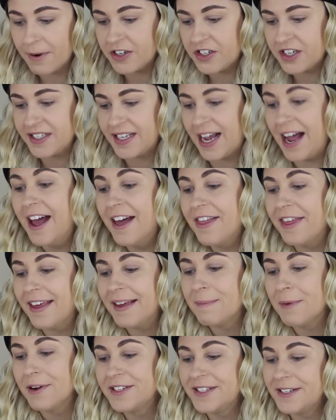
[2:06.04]
brushes, I
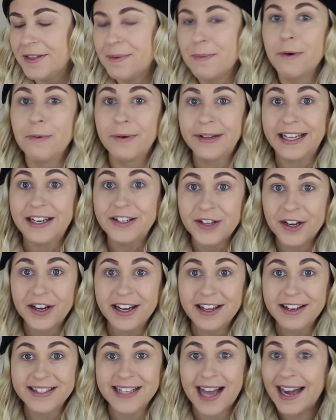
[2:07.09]
think most of them are really
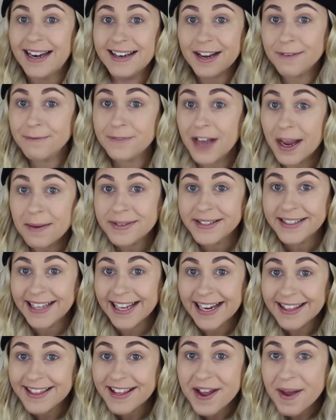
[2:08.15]
dirty because I don't have time to
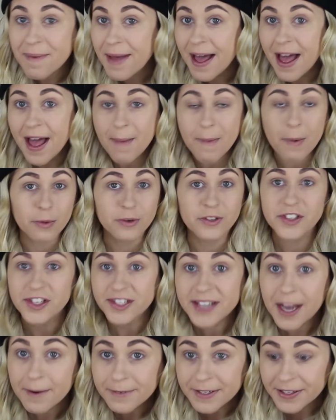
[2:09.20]
clean them. We'll
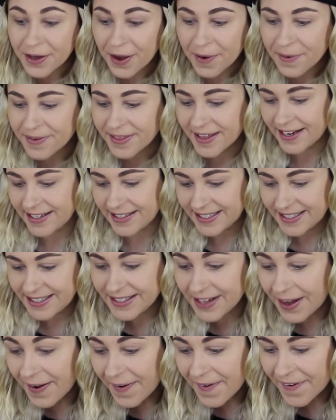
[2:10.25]
just have to go with it.
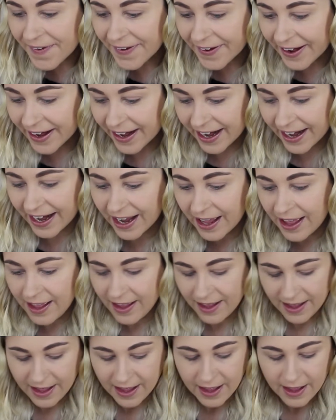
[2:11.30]
So
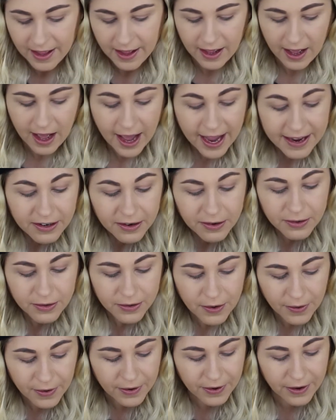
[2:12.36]
I don't
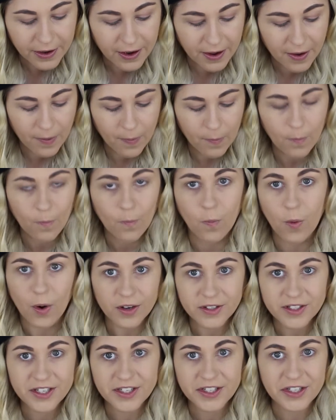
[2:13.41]
know
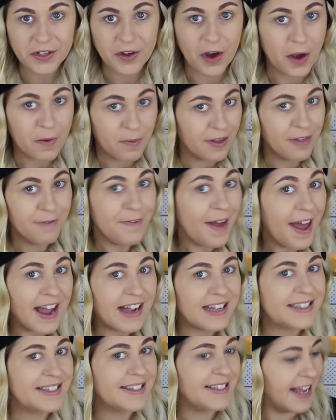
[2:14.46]
what to go with
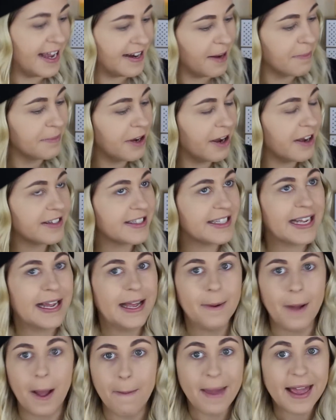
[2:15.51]
first, and I'm not
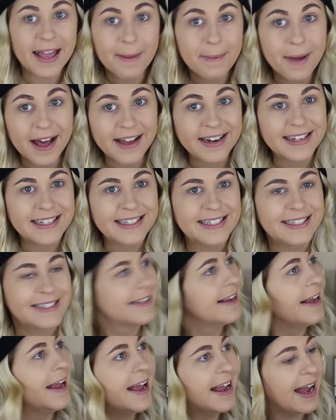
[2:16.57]
a makeup
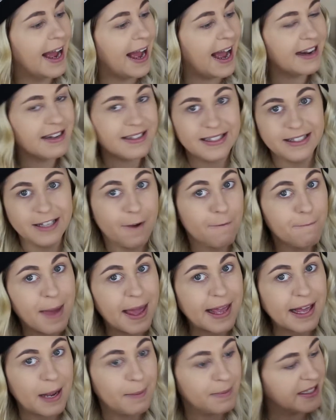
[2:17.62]
artist. I just love
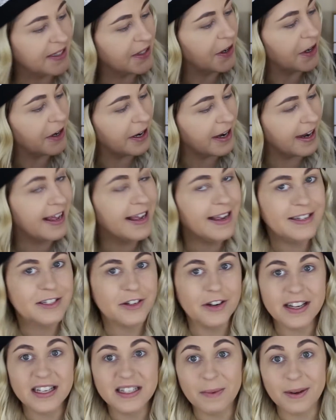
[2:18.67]
makeup, so
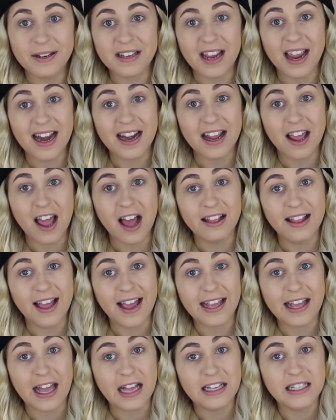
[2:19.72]
don't expect any
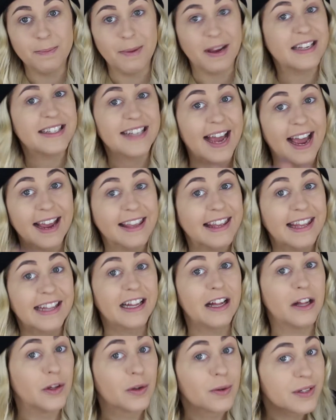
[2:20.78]
like
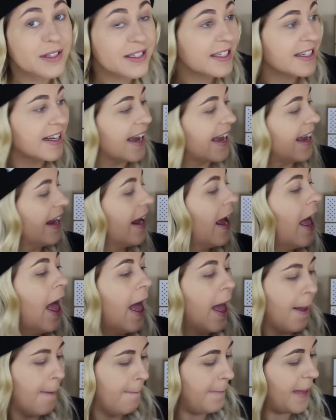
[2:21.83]
spectacular looks today,
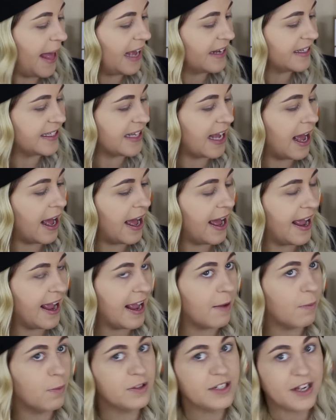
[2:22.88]
but
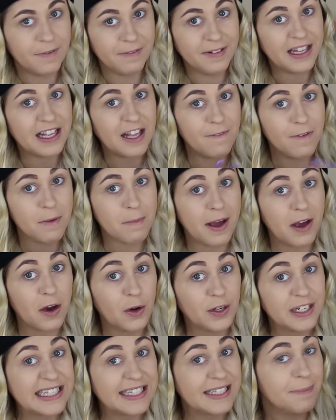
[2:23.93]
I will definitely give you my
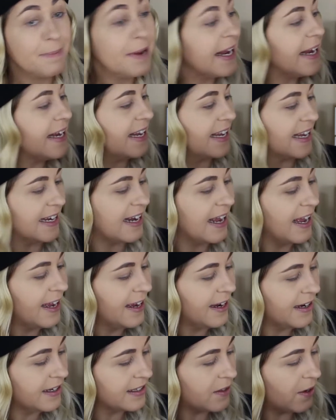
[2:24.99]
honest opinion.
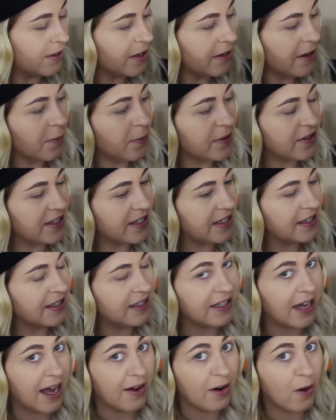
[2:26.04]
So I don't know what to
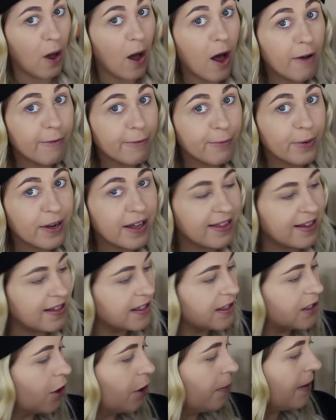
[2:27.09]
start off with.
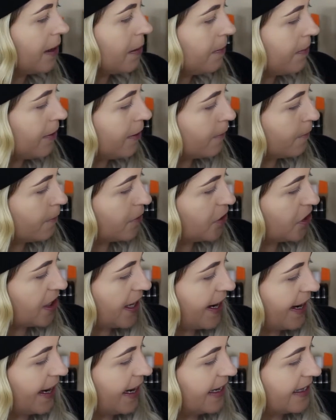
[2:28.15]
There's so many beautiful
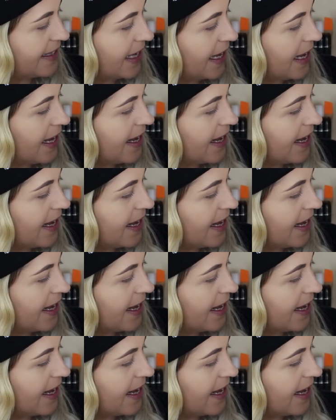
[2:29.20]
shades.